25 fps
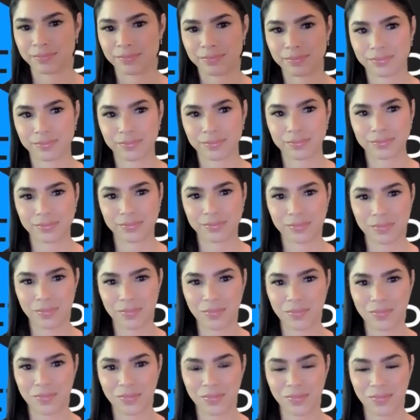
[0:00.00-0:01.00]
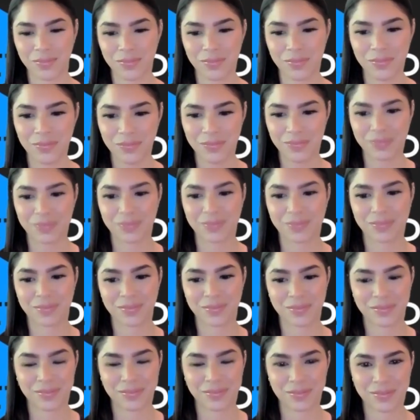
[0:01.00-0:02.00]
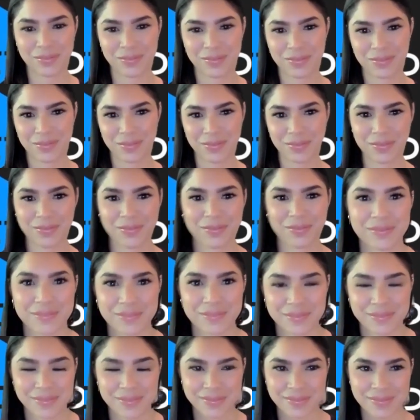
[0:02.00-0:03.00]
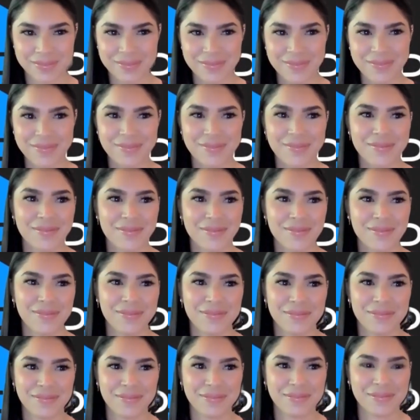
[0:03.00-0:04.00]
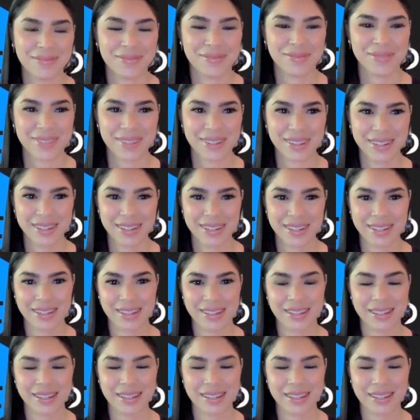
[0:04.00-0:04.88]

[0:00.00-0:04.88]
(silent)